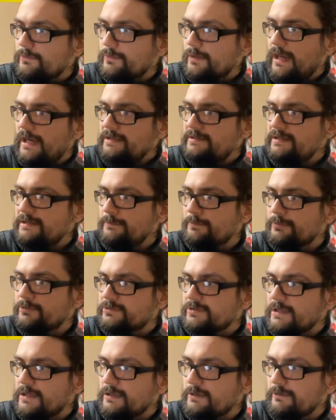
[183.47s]

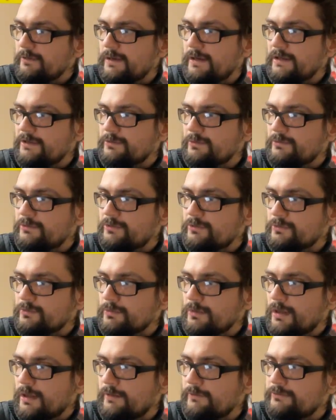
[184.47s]
18% critics, which is
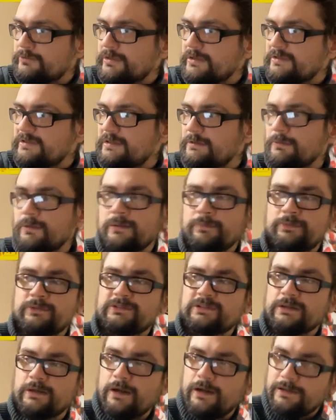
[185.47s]
rough.
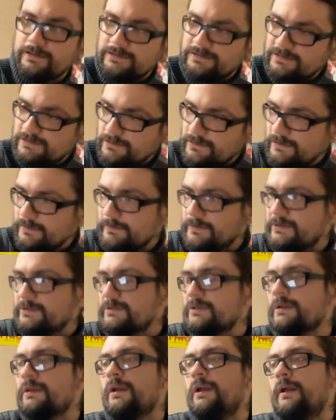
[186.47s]
61% audience score, which
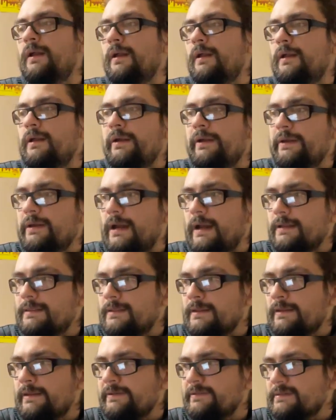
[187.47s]
I
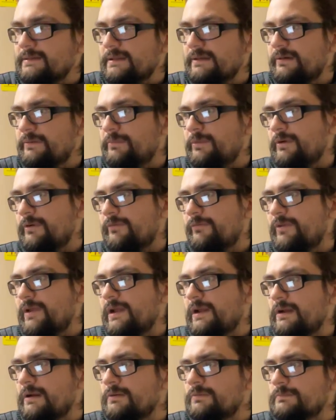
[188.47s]
think is a little more
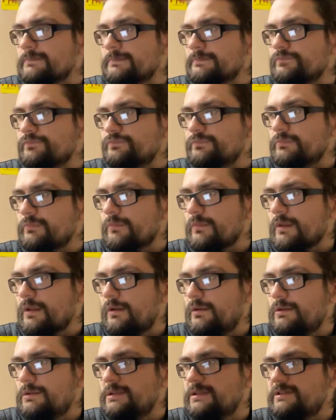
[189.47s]
fair.
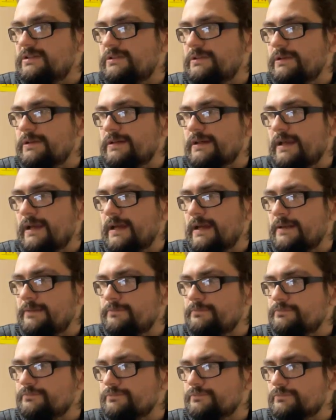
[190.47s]
Let's look at
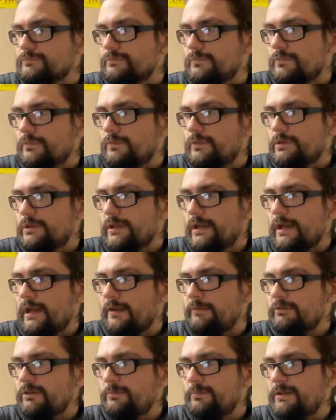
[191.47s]
the
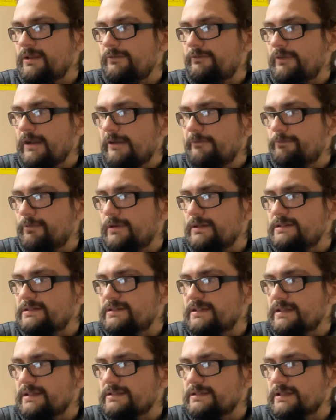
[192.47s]
IMDb.
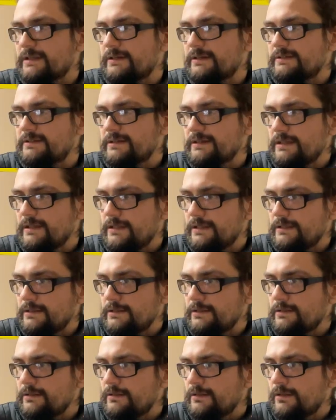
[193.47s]
5.6 out of
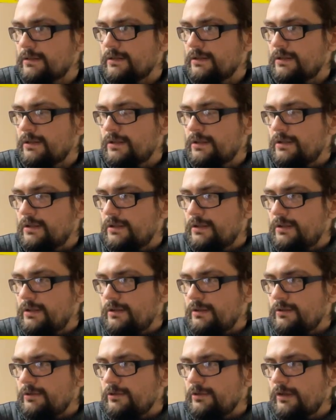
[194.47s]
10.
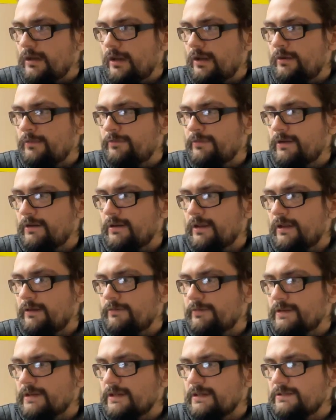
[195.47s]
You know, fair enough,
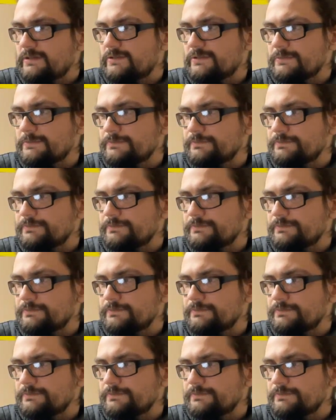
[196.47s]
I guess.